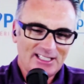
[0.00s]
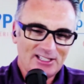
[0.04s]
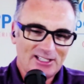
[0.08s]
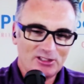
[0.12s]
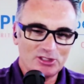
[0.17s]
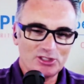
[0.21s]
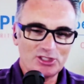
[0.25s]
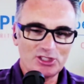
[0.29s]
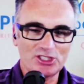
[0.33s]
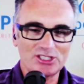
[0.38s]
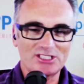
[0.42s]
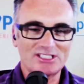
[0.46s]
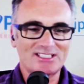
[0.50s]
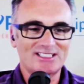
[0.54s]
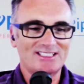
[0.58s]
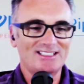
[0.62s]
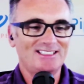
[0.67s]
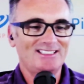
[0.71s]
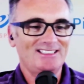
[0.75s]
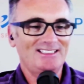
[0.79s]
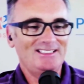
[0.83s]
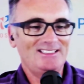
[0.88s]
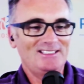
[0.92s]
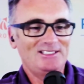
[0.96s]
they're
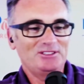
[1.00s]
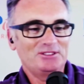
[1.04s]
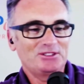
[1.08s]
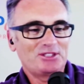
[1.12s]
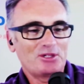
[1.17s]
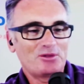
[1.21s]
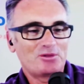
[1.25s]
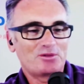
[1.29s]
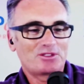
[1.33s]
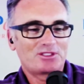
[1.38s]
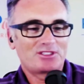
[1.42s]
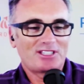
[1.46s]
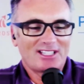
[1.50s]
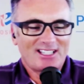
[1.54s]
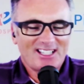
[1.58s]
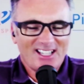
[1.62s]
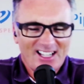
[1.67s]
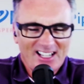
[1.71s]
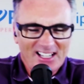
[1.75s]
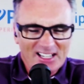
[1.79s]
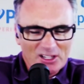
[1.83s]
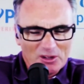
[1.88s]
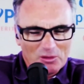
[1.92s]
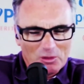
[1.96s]
just you know they, they
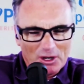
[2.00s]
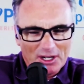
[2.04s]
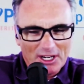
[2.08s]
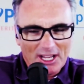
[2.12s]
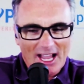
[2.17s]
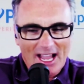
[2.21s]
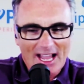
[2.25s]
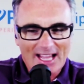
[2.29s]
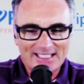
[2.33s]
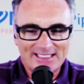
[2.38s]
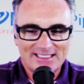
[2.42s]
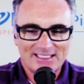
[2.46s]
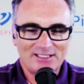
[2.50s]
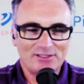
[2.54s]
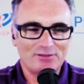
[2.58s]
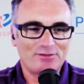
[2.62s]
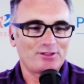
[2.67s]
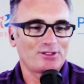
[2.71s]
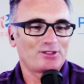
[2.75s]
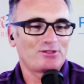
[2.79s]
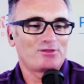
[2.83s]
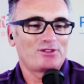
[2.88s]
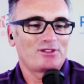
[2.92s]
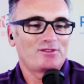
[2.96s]
kind of want to ask
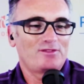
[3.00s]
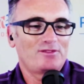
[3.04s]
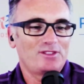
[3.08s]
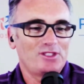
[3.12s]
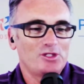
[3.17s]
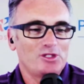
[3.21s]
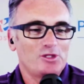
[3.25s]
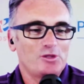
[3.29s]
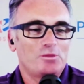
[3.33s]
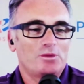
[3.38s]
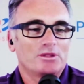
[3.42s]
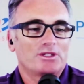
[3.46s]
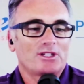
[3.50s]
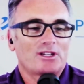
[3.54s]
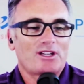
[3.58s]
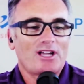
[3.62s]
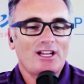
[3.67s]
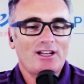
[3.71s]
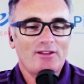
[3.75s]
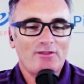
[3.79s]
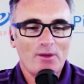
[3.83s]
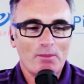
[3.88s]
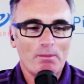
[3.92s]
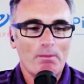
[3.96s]
you for the review but they're
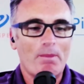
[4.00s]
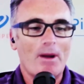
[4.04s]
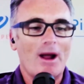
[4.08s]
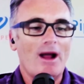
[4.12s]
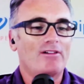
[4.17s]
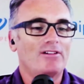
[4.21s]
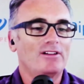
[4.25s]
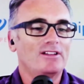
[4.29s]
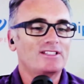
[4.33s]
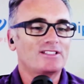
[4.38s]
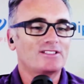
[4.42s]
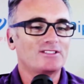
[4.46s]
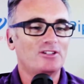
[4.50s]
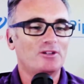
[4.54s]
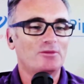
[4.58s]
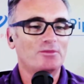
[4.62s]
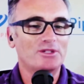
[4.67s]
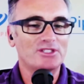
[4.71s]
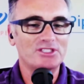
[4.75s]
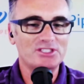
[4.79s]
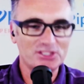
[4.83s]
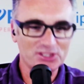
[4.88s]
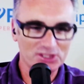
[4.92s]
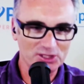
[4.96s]
kind of embarrassed
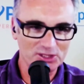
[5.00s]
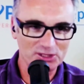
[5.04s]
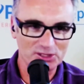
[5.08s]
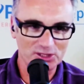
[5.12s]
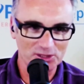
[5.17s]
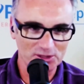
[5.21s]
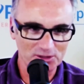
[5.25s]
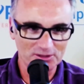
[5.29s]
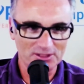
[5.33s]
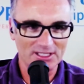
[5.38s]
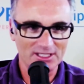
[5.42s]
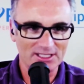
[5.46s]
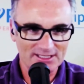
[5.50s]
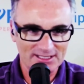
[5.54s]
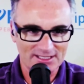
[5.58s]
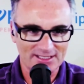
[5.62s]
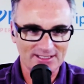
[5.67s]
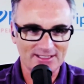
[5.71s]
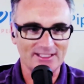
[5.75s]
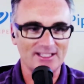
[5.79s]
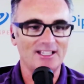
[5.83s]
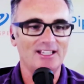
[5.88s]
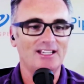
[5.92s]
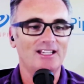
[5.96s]
almost to do
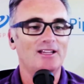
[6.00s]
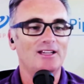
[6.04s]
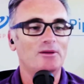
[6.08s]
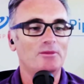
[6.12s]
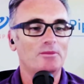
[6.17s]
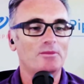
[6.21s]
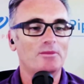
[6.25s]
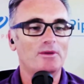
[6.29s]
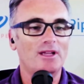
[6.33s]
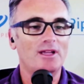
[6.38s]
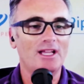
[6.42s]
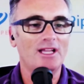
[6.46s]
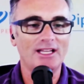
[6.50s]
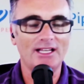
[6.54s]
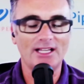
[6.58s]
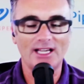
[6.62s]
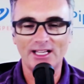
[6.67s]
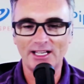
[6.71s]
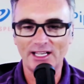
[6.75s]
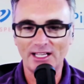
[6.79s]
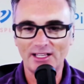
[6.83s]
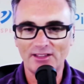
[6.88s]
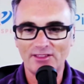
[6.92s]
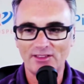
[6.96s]
this um, yeah.
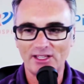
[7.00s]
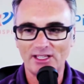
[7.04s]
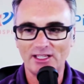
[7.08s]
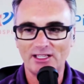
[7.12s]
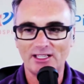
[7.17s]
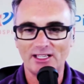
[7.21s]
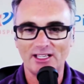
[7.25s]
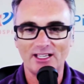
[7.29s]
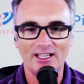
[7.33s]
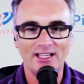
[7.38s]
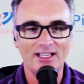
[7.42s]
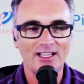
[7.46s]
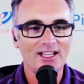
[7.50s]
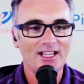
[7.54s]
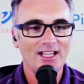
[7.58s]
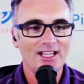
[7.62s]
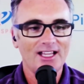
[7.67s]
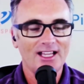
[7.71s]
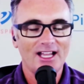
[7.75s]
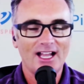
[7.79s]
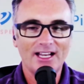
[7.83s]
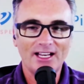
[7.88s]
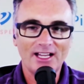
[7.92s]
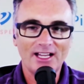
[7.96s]
and, and i think uh,
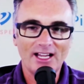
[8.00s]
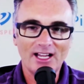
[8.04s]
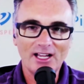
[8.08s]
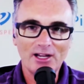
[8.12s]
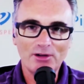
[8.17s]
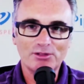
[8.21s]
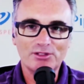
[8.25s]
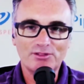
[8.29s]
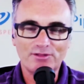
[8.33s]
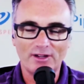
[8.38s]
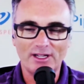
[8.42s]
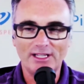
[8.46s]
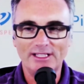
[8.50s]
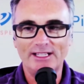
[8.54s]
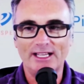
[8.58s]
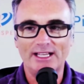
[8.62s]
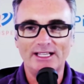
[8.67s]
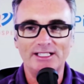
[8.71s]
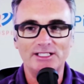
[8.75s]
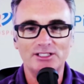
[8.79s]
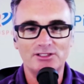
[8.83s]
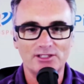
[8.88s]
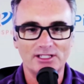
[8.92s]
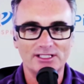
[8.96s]
and i always find
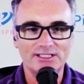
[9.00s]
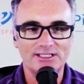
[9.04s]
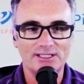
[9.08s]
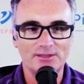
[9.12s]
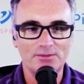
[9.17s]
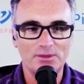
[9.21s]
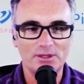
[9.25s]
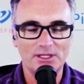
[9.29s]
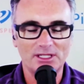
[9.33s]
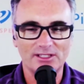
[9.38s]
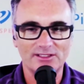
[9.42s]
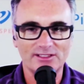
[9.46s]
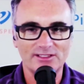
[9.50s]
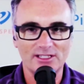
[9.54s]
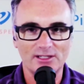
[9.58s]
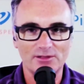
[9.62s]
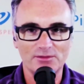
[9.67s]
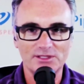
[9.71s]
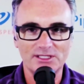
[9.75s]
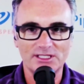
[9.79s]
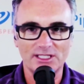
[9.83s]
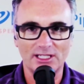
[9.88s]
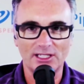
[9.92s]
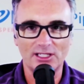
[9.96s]
that interesting because i
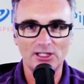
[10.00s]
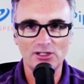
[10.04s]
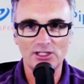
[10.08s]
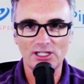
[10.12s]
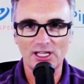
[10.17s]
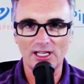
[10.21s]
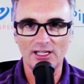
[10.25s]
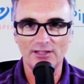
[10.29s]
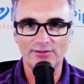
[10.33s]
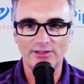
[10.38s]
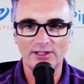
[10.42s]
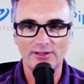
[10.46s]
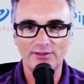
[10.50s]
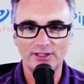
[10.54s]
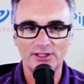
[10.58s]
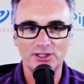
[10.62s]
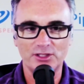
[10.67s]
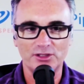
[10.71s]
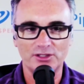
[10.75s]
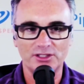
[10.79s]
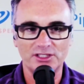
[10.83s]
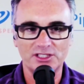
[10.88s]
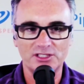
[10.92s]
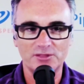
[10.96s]
always think okay if i've had
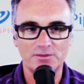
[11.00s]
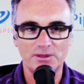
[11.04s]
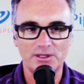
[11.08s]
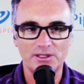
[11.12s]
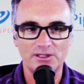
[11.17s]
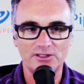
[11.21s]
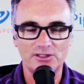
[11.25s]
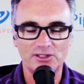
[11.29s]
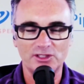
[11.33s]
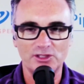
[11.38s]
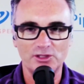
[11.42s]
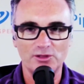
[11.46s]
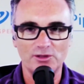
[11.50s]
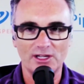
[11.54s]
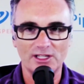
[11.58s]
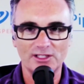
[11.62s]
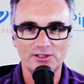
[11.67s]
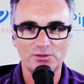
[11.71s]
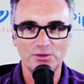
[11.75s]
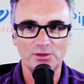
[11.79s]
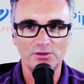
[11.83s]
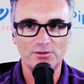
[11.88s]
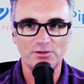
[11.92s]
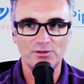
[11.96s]
a good experience and you
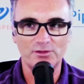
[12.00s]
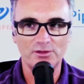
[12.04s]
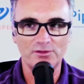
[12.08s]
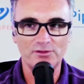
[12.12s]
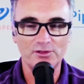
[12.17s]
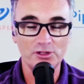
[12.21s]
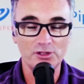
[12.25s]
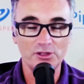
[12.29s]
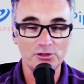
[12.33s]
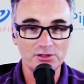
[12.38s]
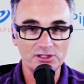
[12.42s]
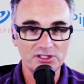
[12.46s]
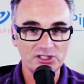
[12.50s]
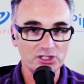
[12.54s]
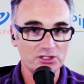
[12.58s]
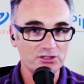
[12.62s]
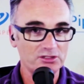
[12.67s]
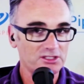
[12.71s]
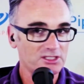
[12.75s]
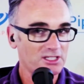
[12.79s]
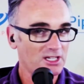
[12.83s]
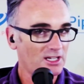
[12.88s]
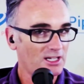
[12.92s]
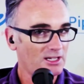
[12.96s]
ask me for review it's a
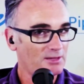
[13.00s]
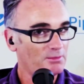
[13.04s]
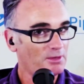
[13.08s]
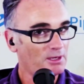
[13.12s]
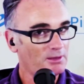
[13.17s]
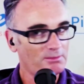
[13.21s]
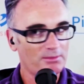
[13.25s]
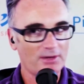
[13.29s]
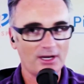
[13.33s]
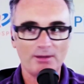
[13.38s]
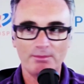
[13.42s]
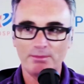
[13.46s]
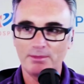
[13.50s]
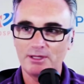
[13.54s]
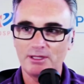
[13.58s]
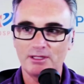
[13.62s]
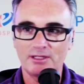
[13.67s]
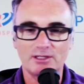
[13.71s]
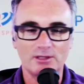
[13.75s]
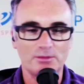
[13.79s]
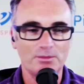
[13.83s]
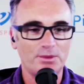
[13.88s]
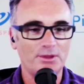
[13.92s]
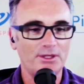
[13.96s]
good time i will be
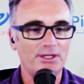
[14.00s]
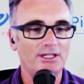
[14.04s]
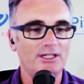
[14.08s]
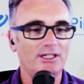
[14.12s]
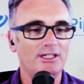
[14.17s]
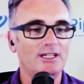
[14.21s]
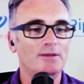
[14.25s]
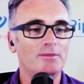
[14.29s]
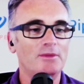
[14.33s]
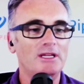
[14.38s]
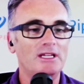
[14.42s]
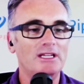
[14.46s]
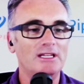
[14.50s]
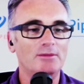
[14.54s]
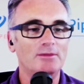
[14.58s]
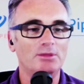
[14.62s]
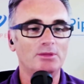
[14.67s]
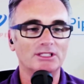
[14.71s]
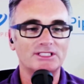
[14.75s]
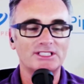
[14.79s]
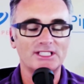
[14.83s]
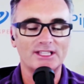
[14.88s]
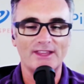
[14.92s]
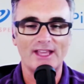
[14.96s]
yeah. completely
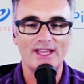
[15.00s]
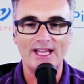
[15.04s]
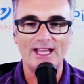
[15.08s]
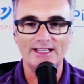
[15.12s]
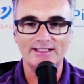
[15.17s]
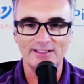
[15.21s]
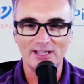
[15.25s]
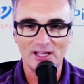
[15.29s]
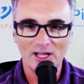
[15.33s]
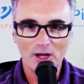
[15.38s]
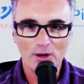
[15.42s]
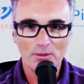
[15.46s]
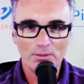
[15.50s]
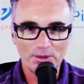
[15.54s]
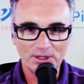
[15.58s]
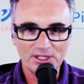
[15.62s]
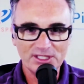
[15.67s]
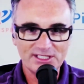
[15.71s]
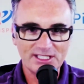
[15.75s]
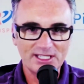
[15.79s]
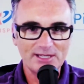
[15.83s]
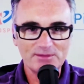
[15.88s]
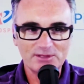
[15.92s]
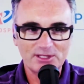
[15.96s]
amenable to that
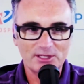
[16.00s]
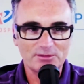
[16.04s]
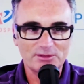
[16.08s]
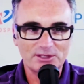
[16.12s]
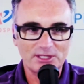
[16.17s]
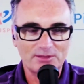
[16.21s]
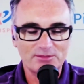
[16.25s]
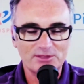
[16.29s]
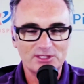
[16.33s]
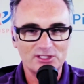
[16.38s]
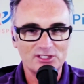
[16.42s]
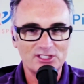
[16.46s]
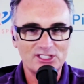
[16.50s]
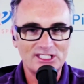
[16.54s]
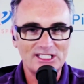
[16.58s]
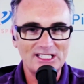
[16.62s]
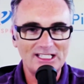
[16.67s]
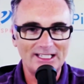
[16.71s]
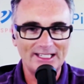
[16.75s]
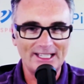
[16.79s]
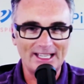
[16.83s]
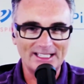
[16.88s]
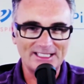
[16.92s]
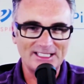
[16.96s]
but it seems sometimes there's
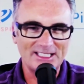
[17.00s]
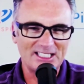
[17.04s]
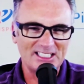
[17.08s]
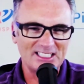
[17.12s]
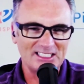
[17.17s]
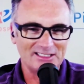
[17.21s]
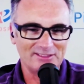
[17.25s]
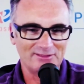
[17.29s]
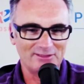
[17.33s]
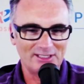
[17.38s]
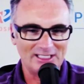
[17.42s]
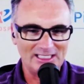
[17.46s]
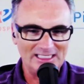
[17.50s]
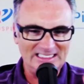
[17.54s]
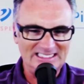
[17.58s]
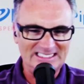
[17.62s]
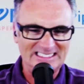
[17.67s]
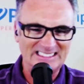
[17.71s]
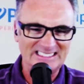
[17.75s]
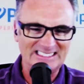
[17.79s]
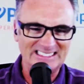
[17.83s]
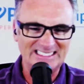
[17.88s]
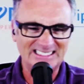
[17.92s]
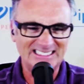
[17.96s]
still that kind of like
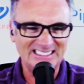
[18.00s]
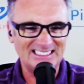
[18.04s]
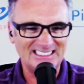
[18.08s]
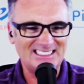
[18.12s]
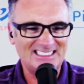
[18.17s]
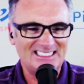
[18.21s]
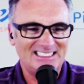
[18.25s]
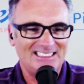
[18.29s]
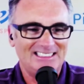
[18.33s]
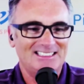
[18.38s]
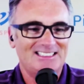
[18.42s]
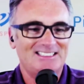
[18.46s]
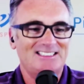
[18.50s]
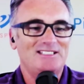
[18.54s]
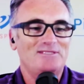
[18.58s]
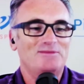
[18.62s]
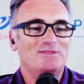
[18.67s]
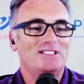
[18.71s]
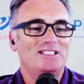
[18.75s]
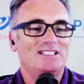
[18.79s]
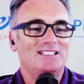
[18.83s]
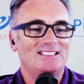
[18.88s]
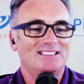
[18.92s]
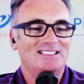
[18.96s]
it still
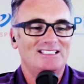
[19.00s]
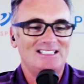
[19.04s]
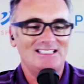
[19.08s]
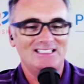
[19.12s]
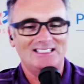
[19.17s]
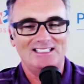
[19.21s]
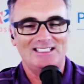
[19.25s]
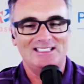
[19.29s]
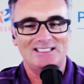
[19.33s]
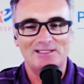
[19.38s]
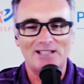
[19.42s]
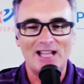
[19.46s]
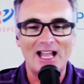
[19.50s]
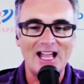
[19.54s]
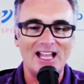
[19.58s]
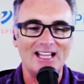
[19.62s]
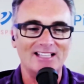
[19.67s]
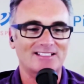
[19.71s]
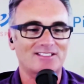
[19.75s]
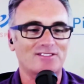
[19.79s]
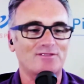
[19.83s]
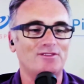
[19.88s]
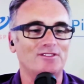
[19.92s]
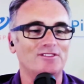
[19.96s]
seems a little icky to
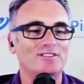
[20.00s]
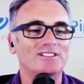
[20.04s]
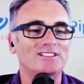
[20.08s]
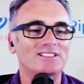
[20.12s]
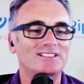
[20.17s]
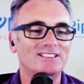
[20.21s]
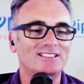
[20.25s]
ask for